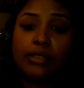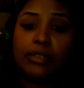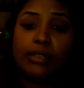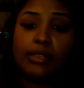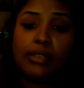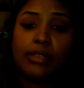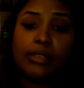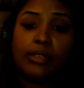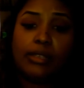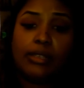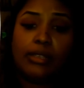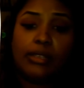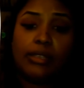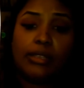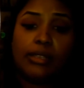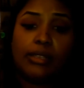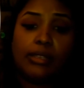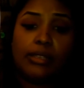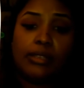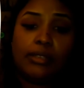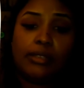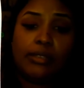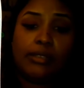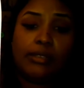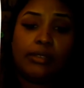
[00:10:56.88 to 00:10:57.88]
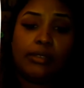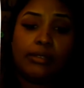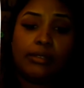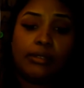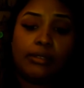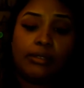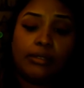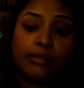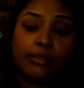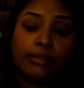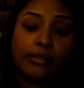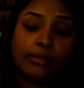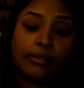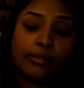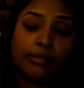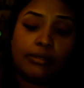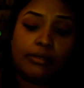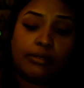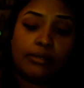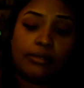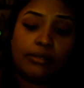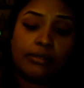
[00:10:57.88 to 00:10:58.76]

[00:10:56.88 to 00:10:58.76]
(silence)